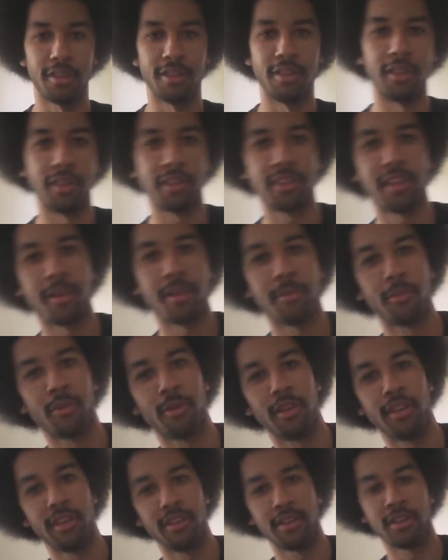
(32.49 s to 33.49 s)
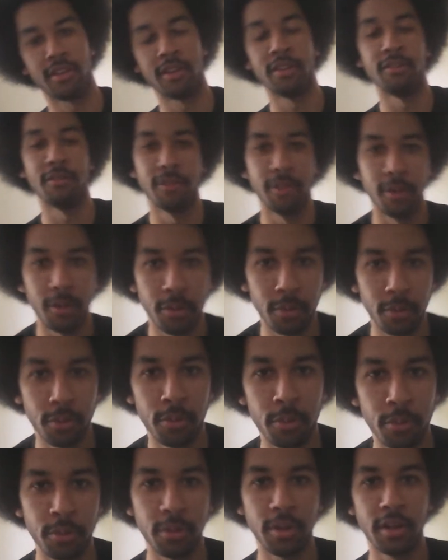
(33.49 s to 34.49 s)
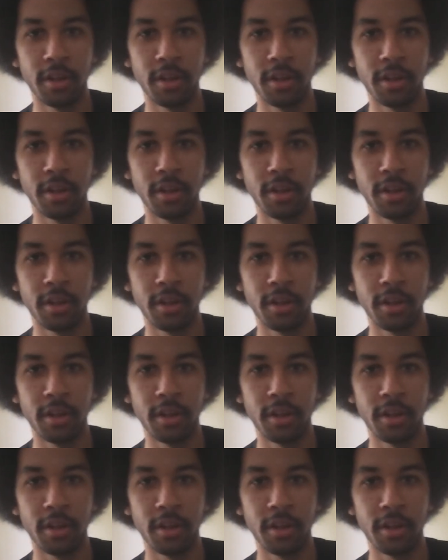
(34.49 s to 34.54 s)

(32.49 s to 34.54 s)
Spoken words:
the summary of the whole